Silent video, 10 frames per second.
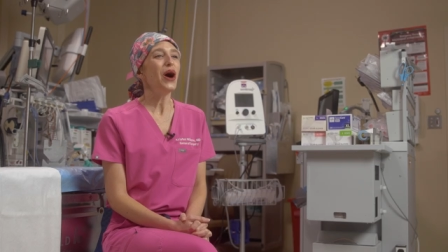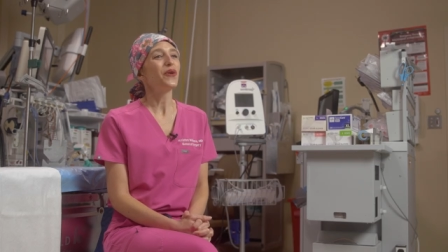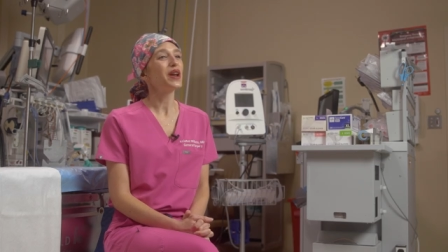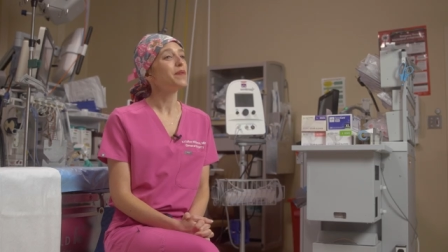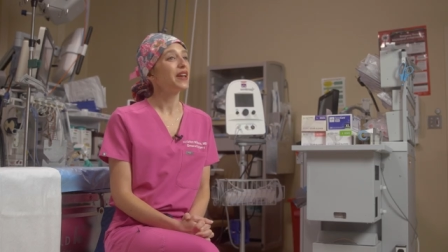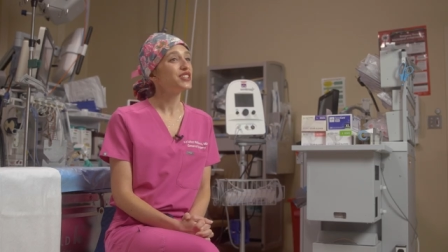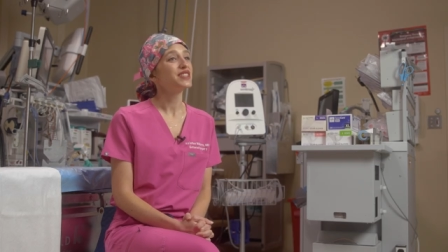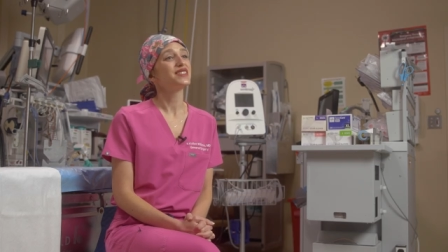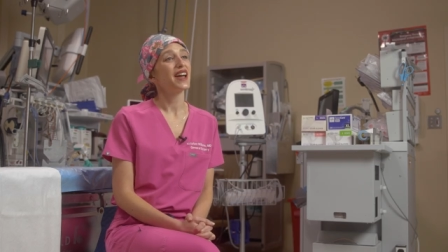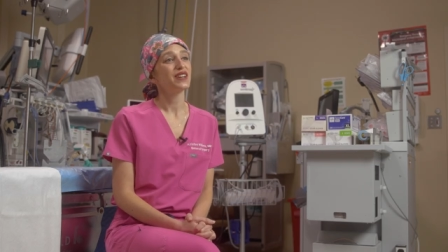When a
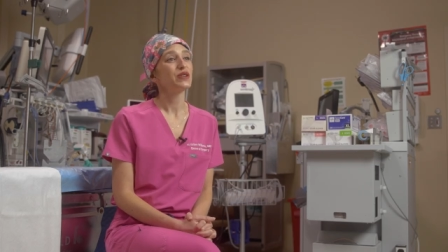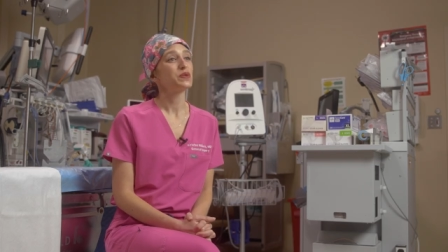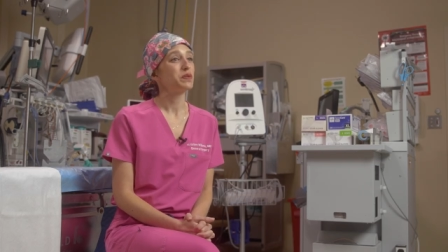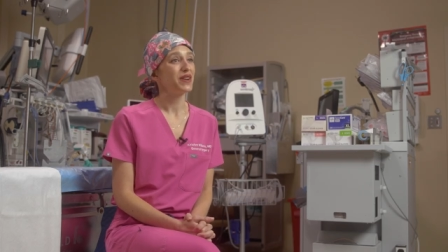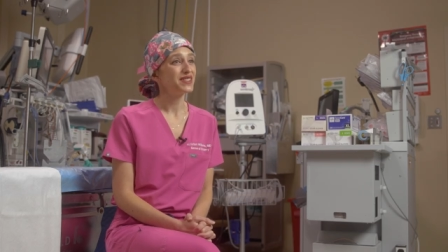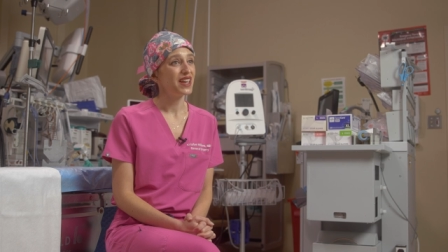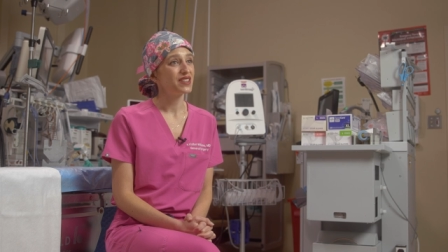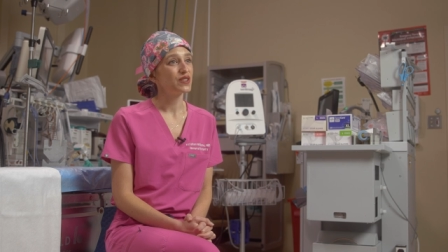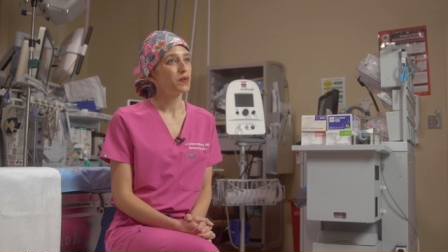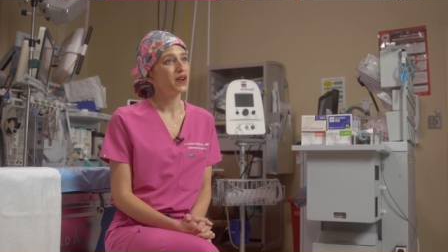patient is diagnosed with breast
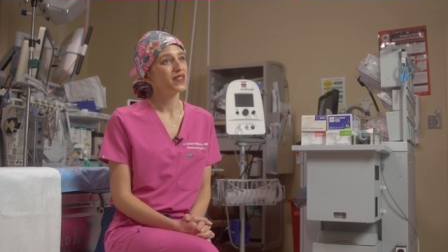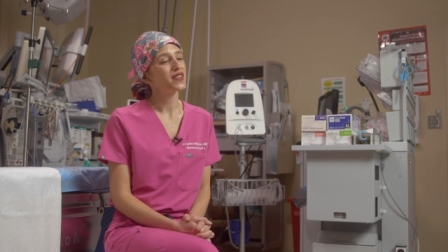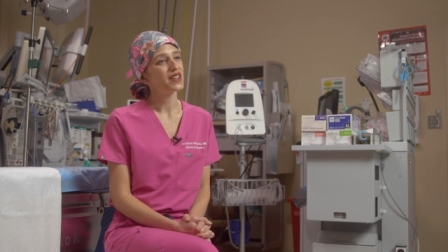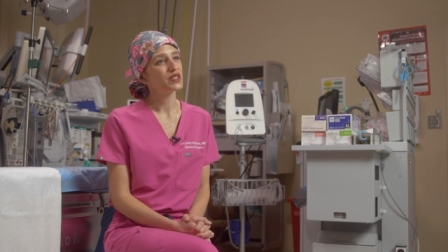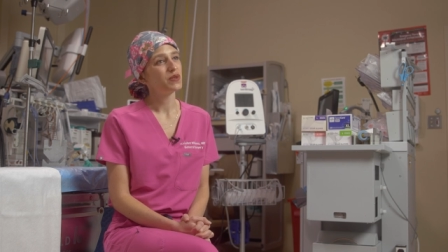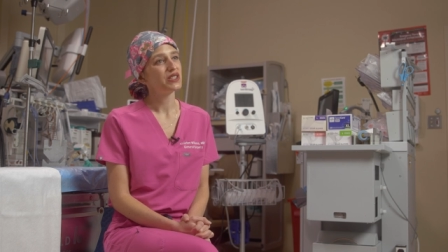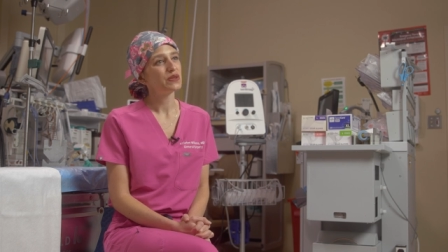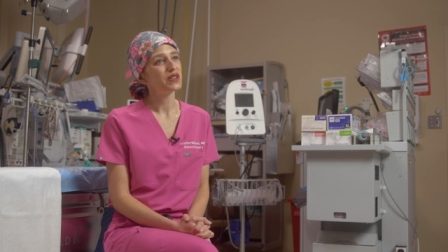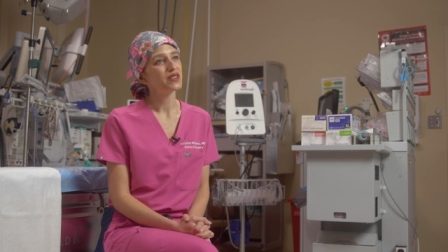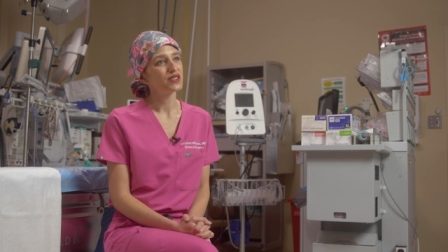cancer, one of the things we
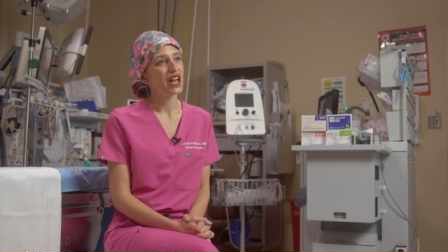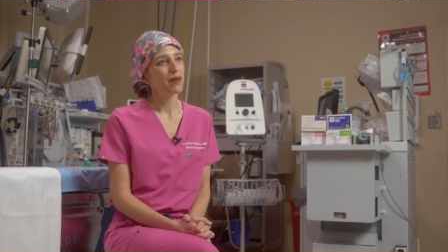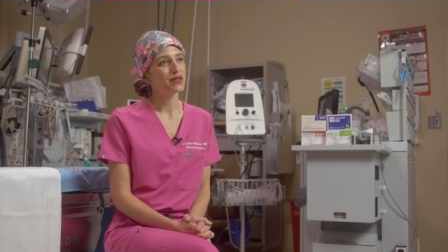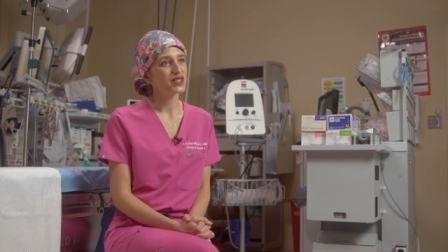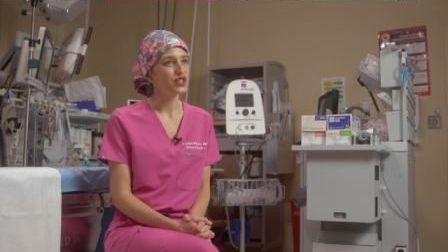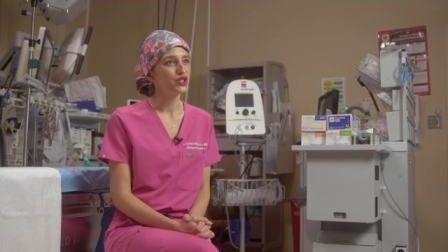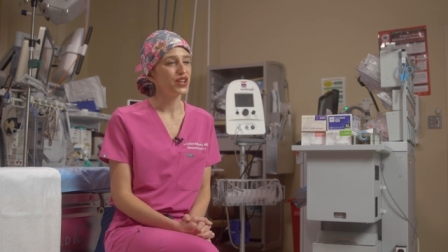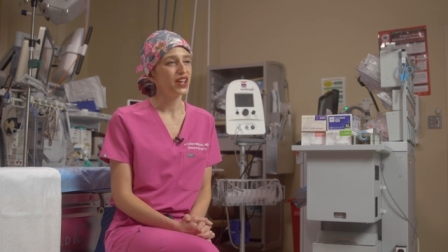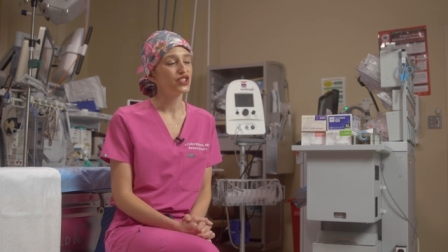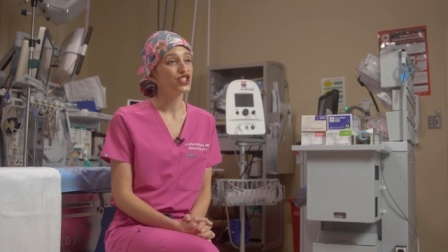do at their time of
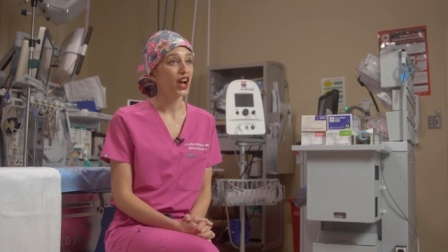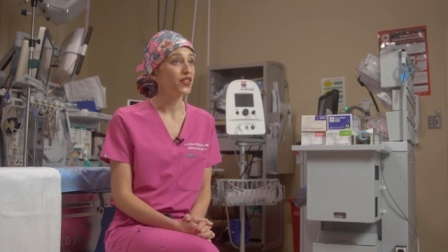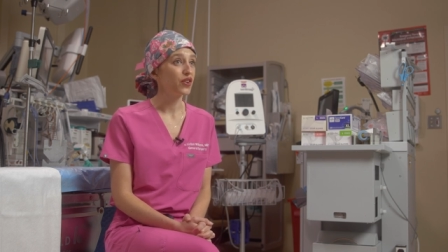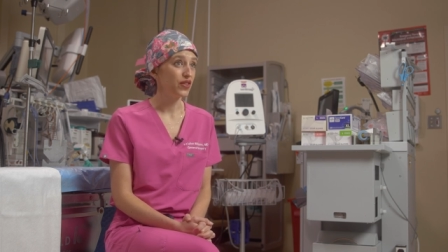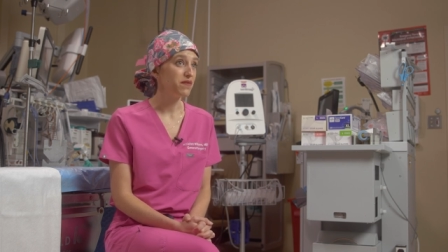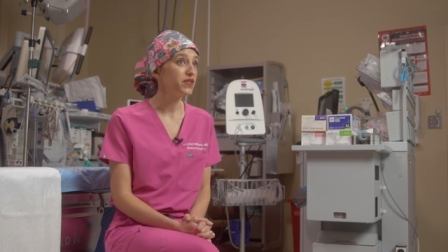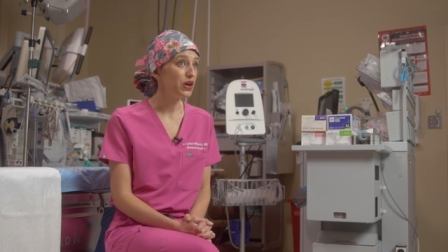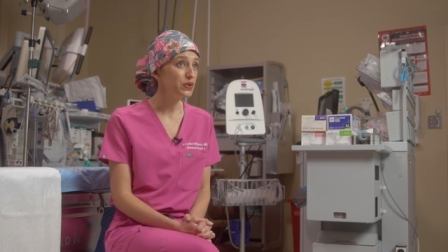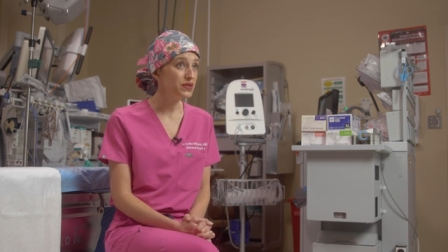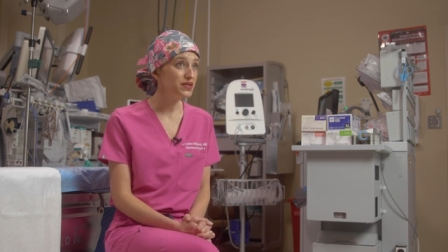surgery is check their lymph
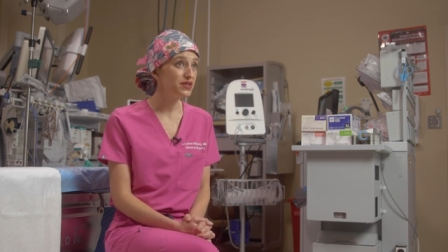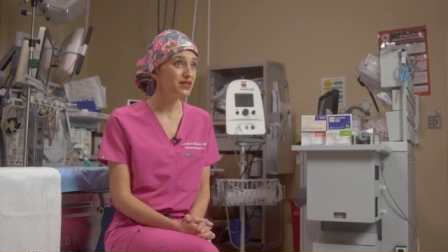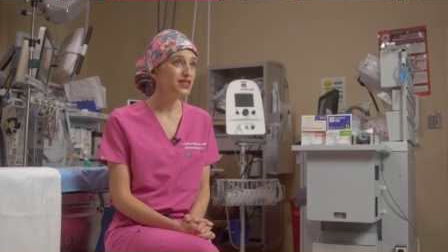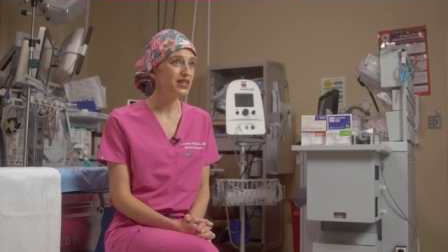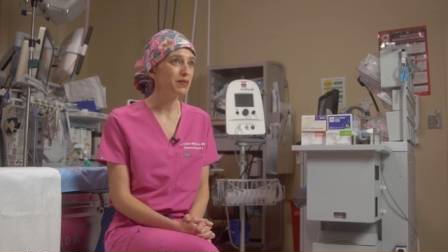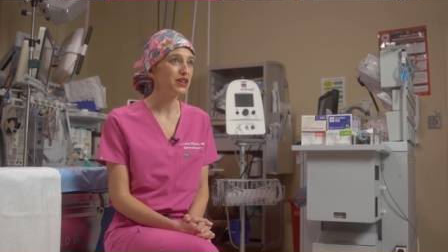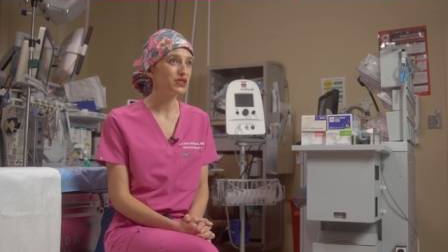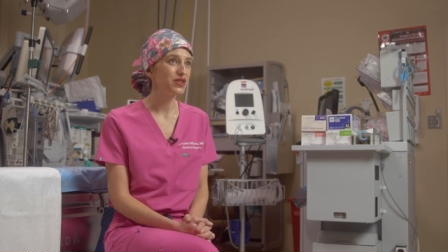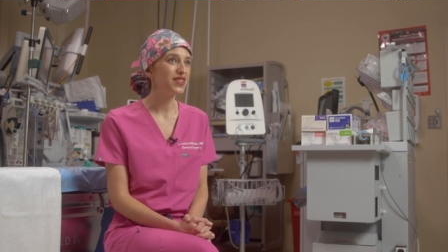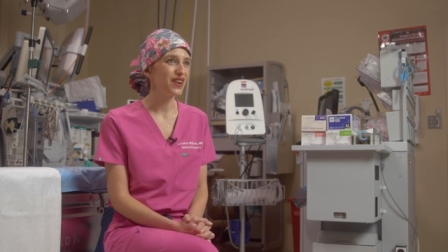nodes to make
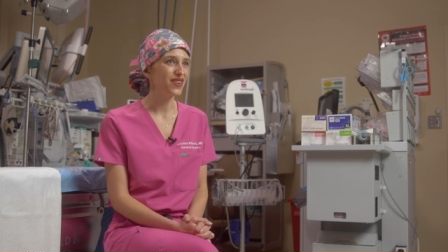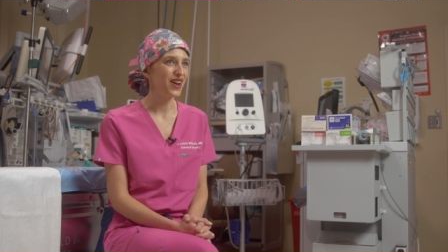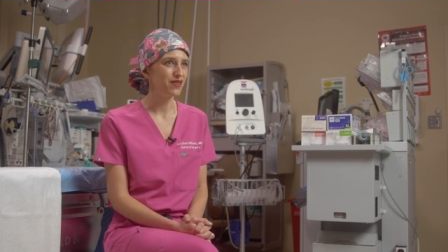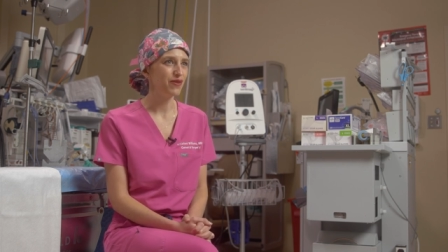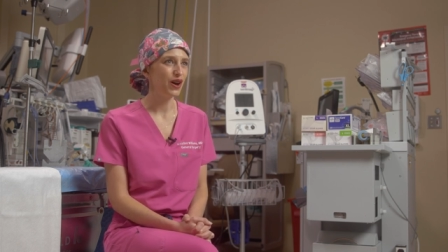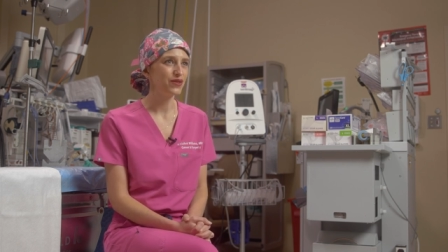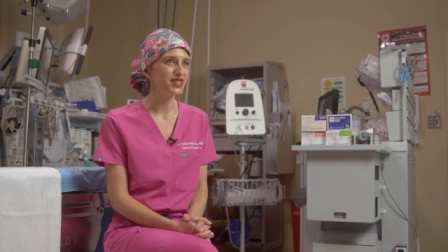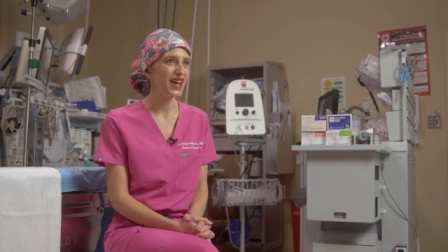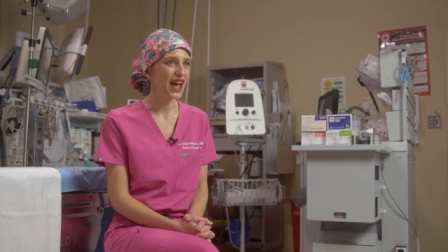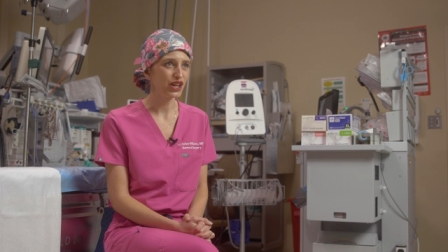sure that they are not involved
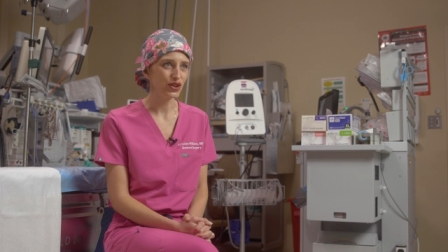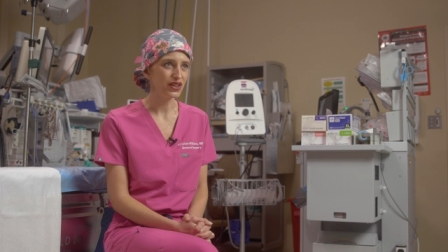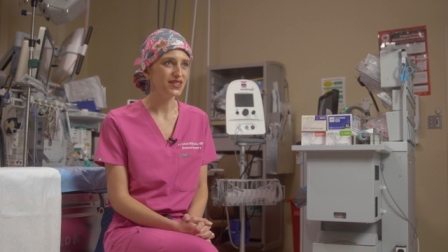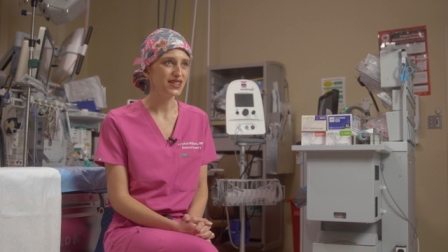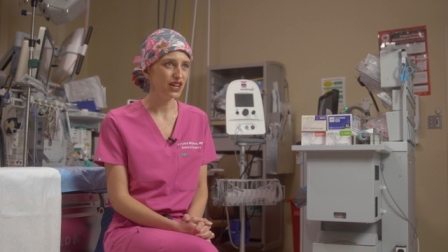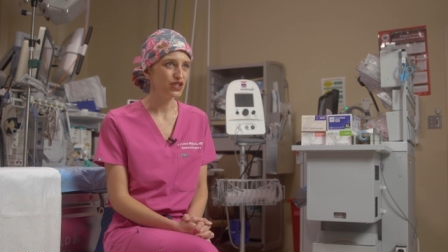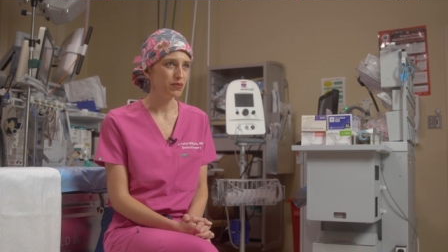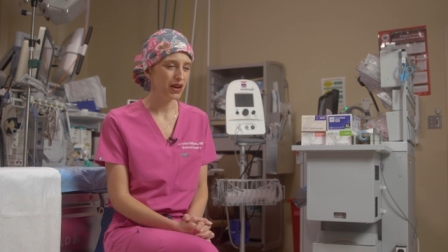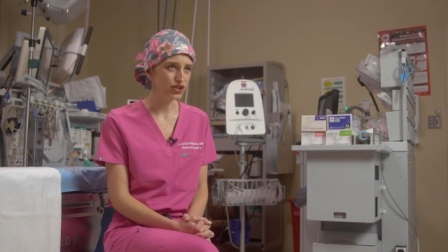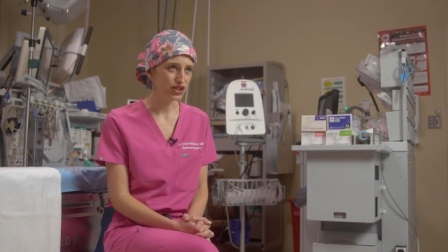and to accurately stage the
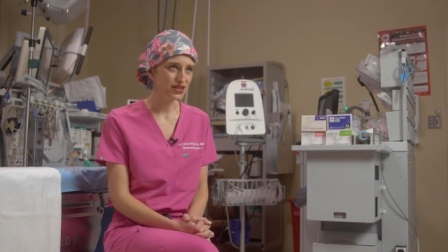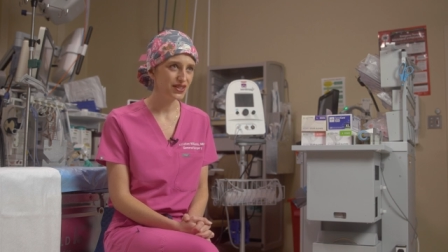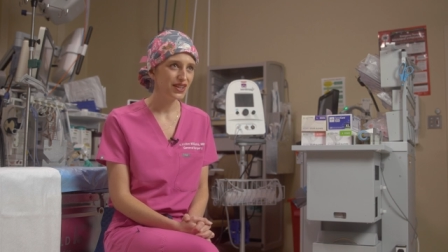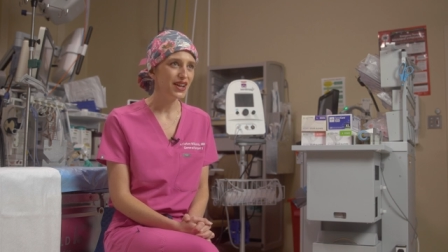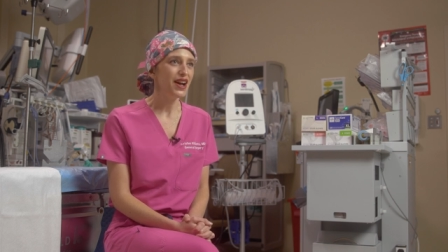patient.